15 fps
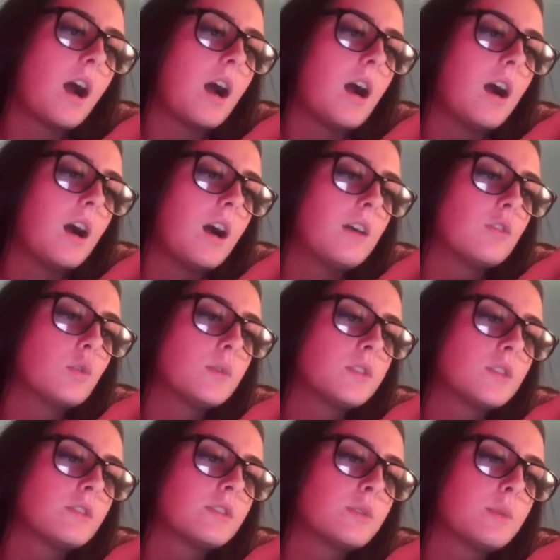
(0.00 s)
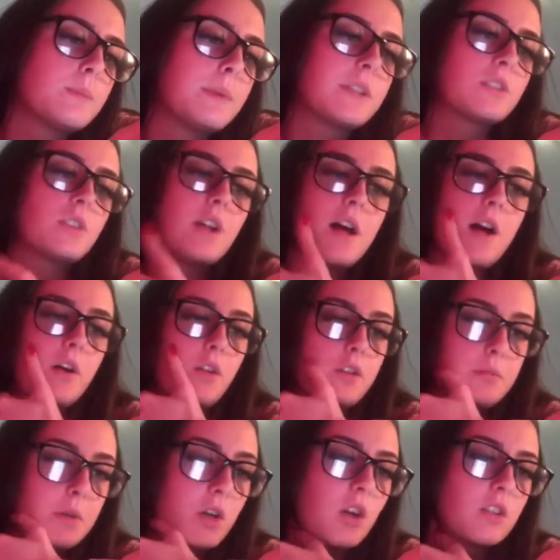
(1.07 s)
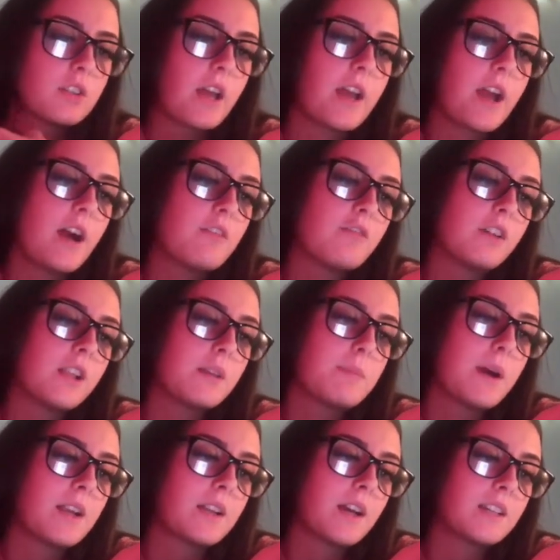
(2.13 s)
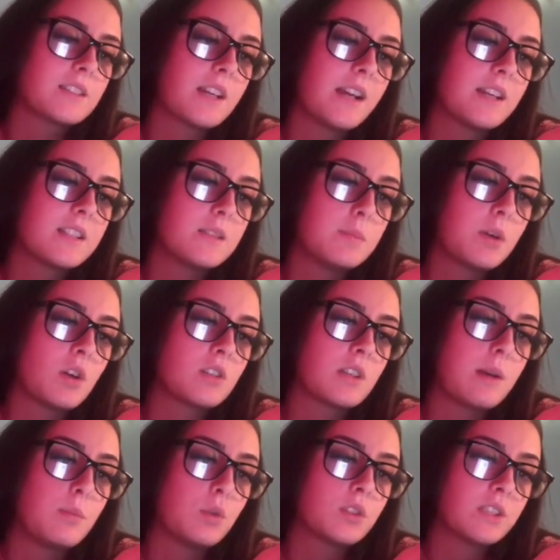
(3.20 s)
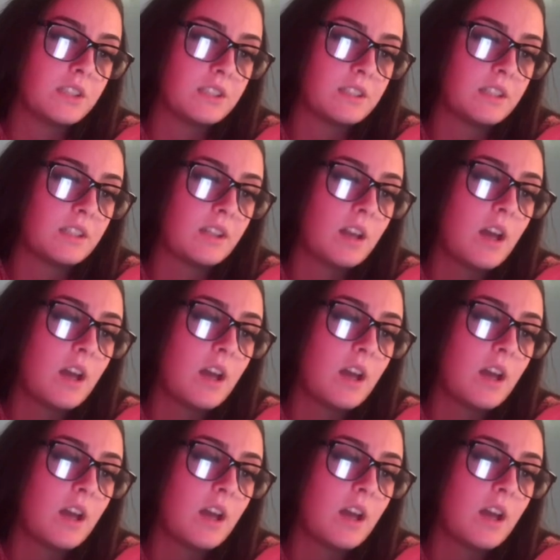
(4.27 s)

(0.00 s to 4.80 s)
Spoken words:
I've always suffered with mental health because I have really bad anxiety because I'm autistic.